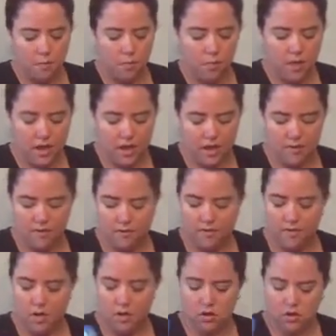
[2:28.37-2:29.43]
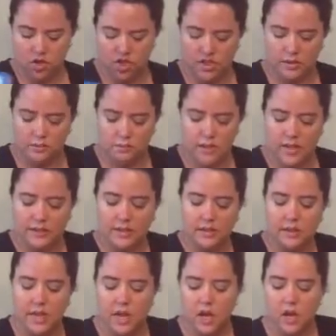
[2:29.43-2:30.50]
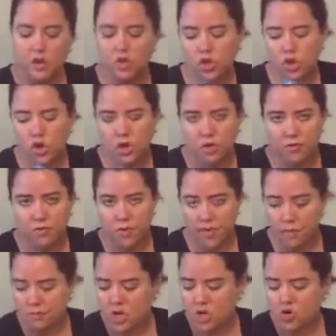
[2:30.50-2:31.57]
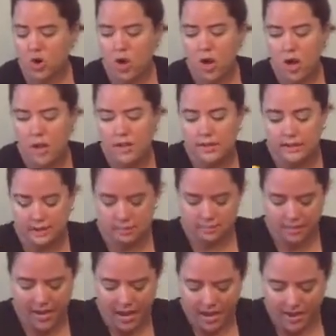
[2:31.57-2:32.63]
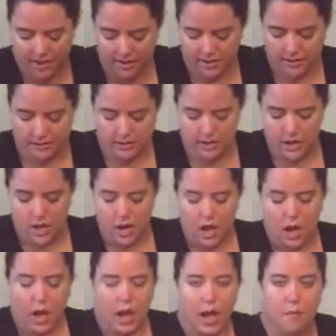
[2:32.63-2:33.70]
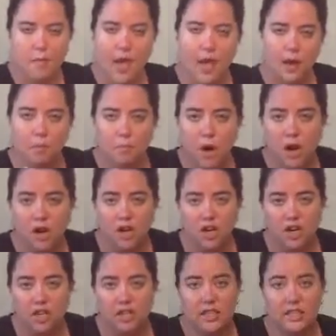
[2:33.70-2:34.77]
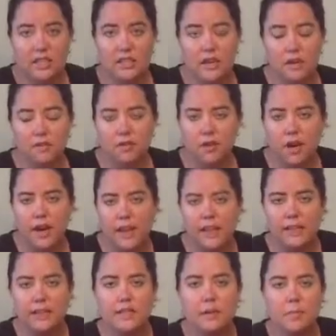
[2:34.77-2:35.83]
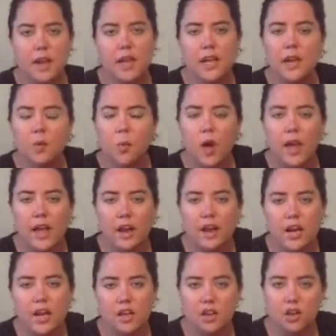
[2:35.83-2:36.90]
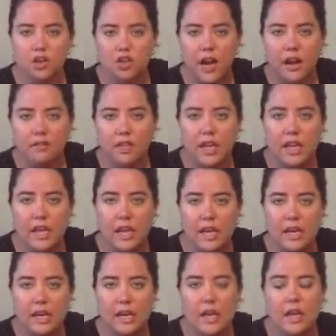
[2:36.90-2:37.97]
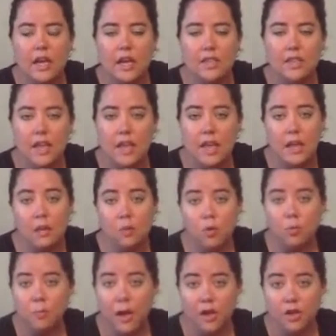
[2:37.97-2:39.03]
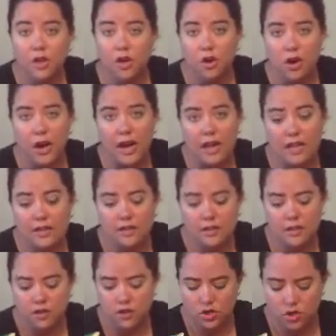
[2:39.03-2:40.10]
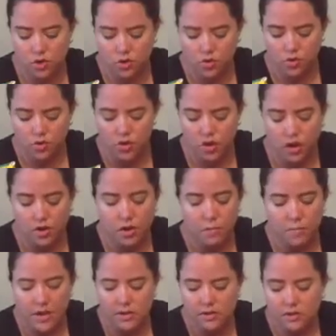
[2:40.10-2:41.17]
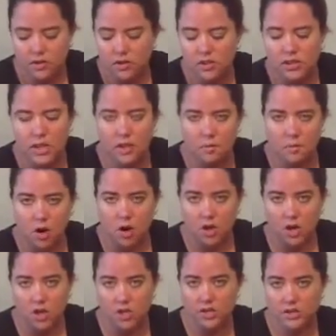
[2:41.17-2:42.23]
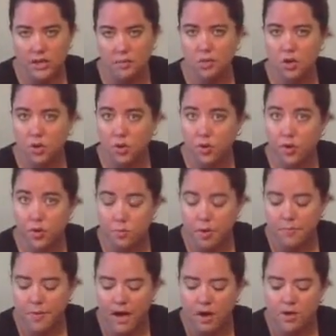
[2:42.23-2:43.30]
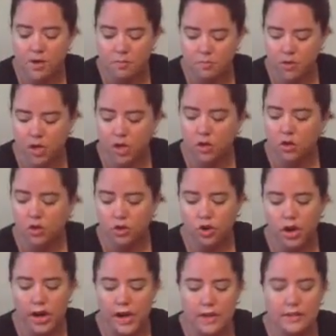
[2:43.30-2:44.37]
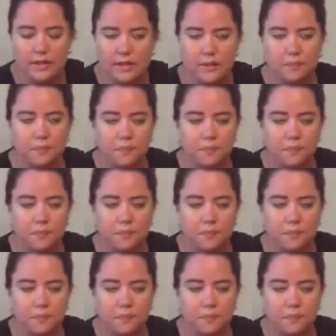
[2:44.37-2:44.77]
We have just basically a journal for them to draw in, some pens. I pack markers instead of crayons depending on what area you're traveling in. The heat will melt your crayons, so the colored pencils and the markers seem to do a little bit better than plain old crayons.